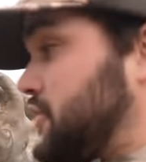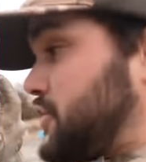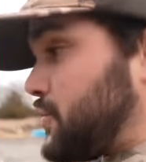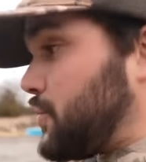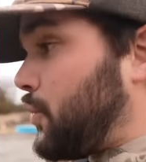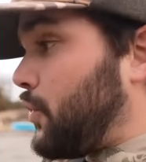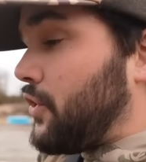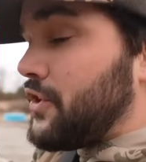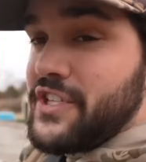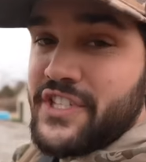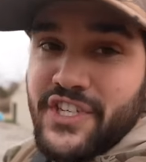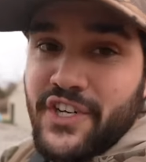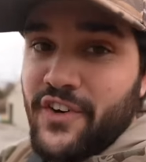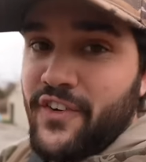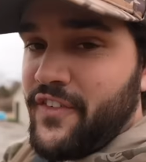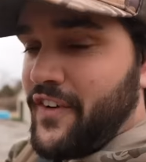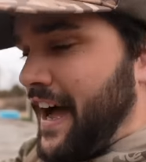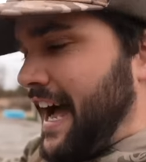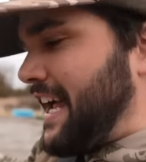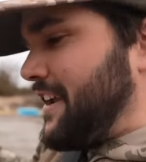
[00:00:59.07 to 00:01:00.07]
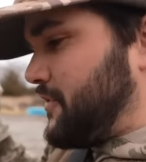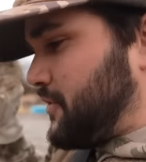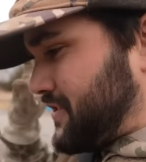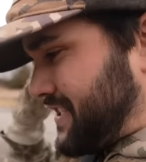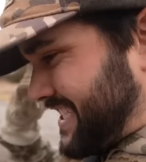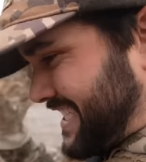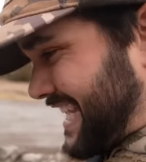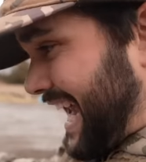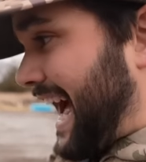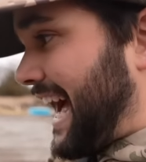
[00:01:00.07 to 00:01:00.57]
dual survival
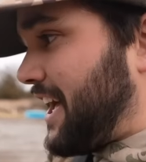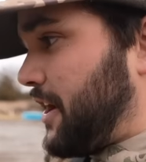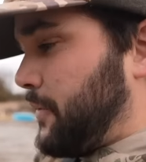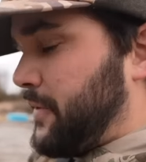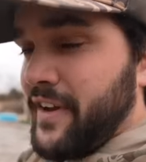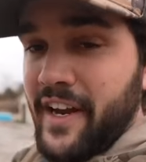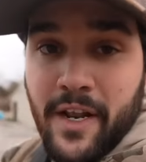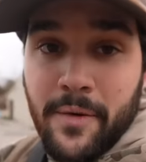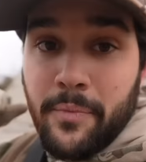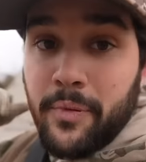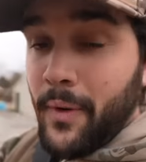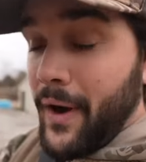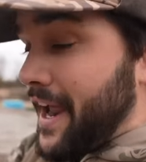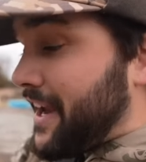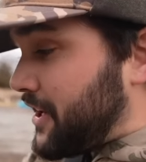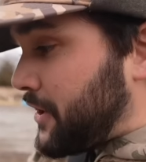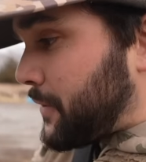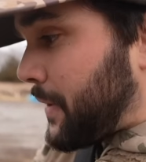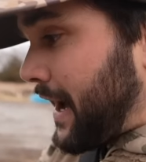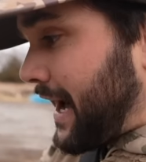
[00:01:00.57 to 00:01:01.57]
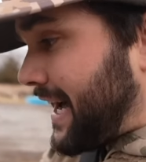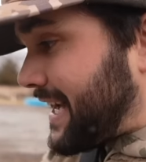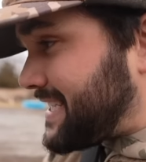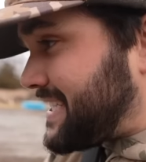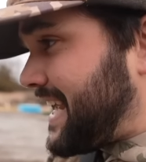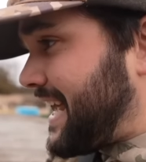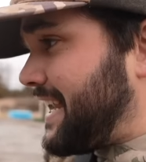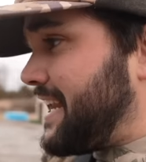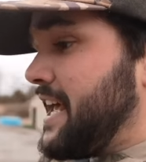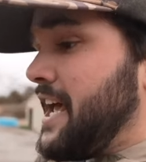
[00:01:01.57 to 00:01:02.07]
style. We've got a brand new hot
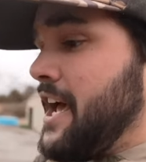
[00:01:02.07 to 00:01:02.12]
tent,